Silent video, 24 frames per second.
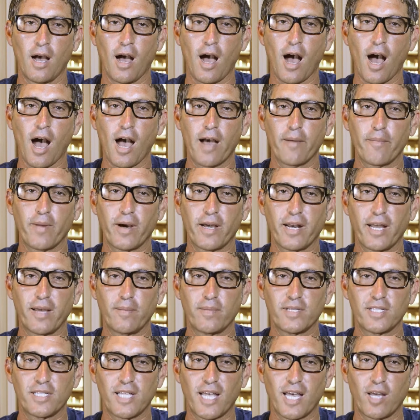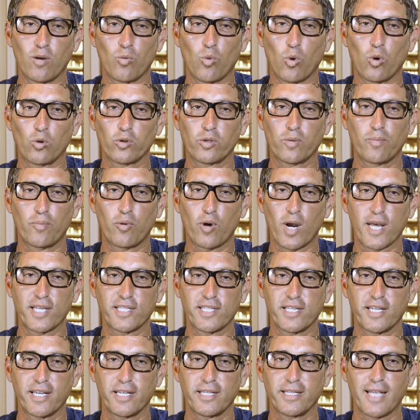Hi, my name is Dan Wolt,
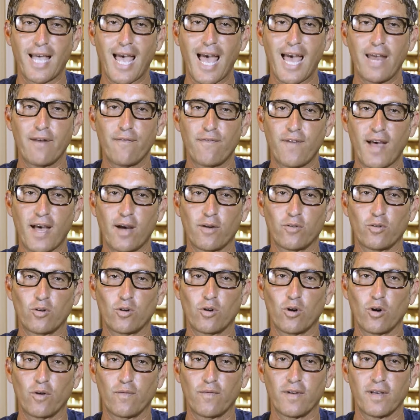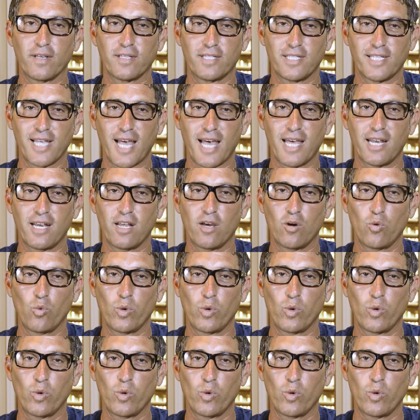president and founder of Zen